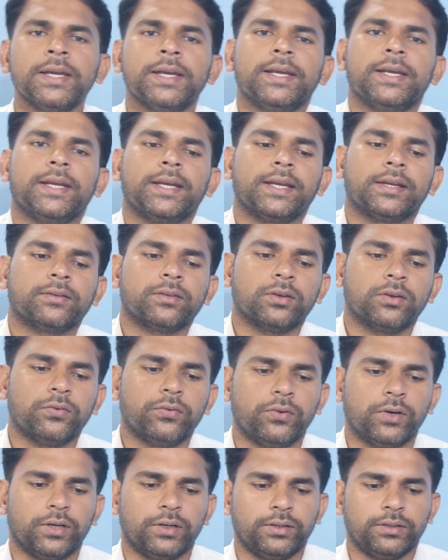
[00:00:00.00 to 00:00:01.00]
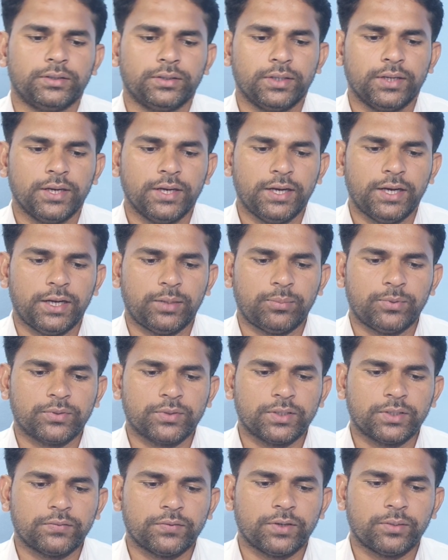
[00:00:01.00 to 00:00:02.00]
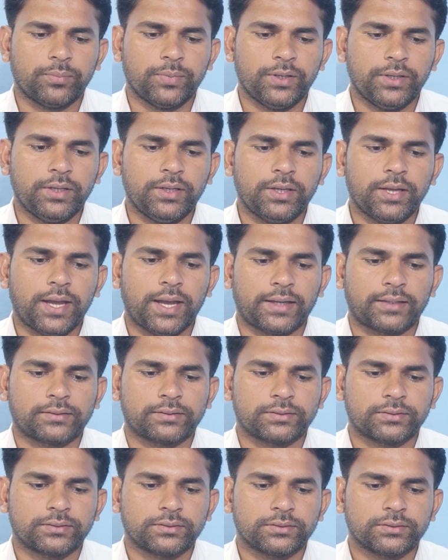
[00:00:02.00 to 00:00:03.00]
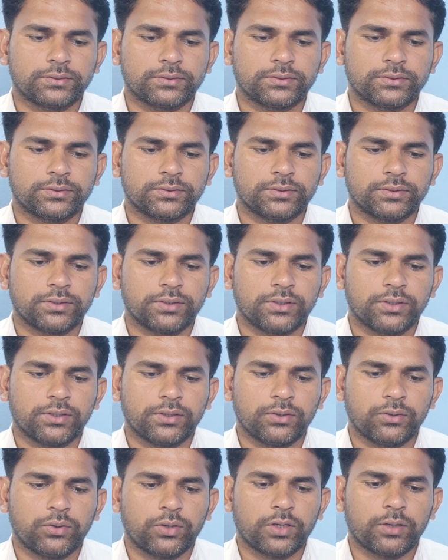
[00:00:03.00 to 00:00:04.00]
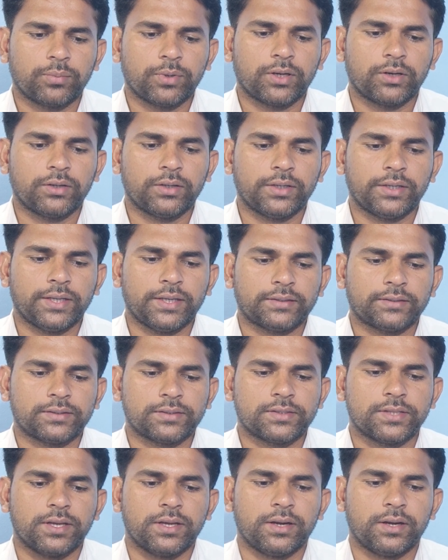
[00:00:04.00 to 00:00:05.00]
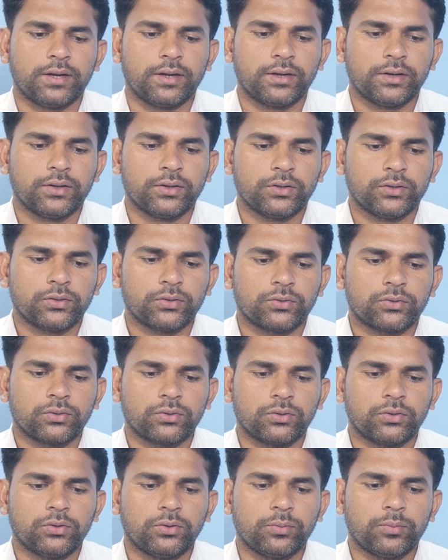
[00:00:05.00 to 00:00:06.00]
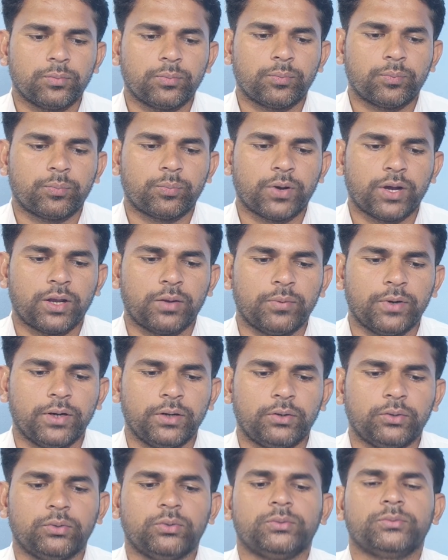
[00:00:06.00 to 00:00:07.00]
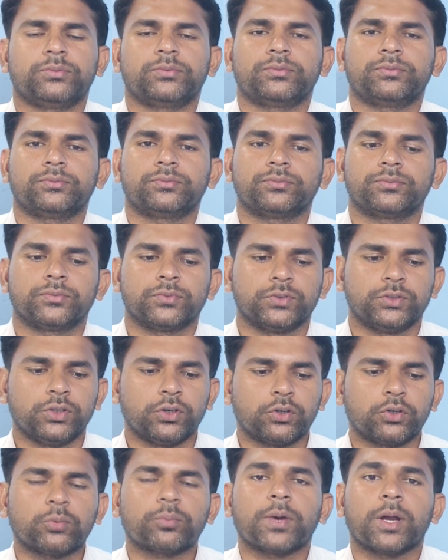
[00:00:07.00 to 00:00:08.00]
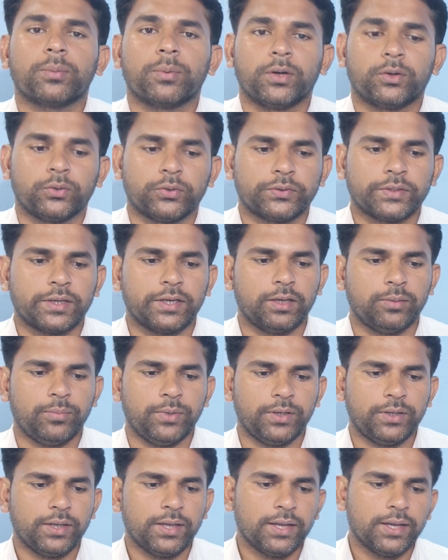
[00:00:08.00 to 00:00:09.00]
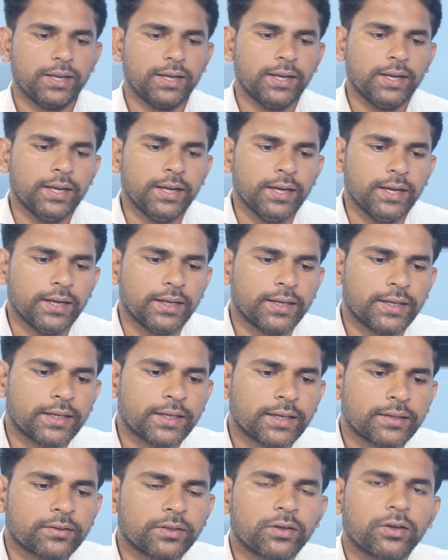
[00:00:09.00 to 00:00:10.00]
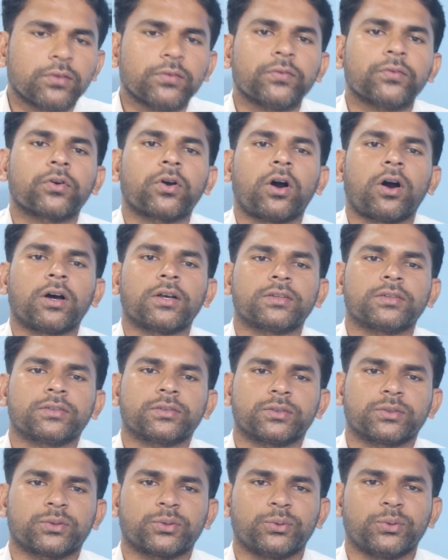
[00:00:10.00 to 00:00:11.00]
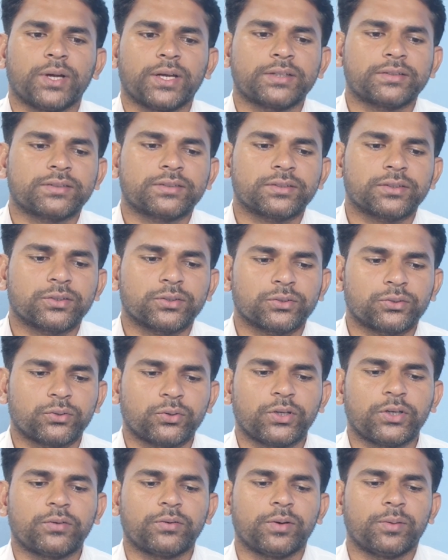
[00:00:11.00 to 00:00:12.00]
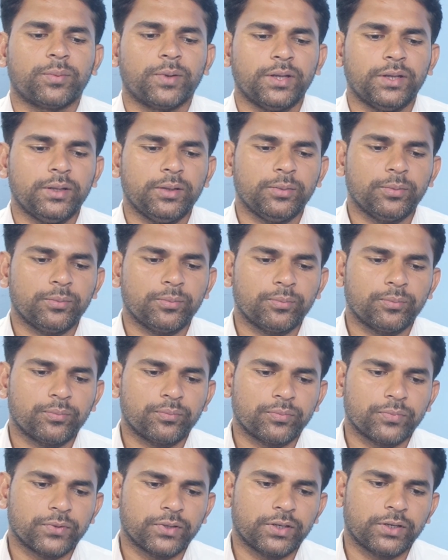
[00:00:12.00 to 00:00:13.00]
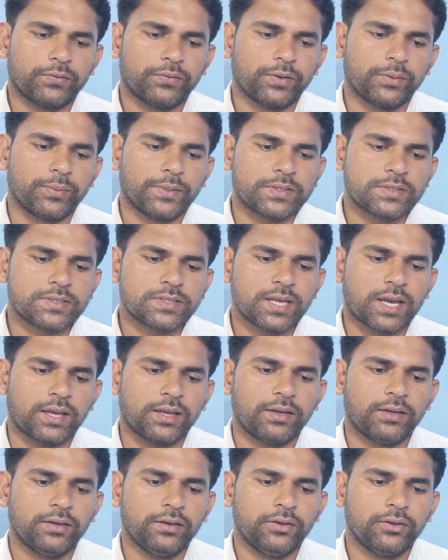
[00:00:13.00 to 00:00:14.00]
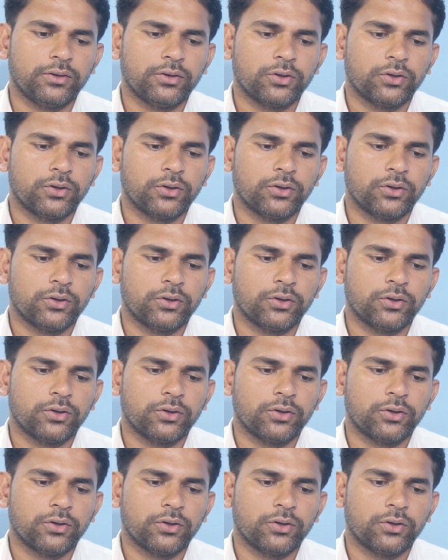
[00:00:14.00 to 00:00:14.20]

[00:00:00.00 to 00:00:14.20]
integration of 1. It means it will be x. Okay, because dx is there. So pi by 2. 0 to pi by 2 is the limit. Integration of cos 2x. So it will be sine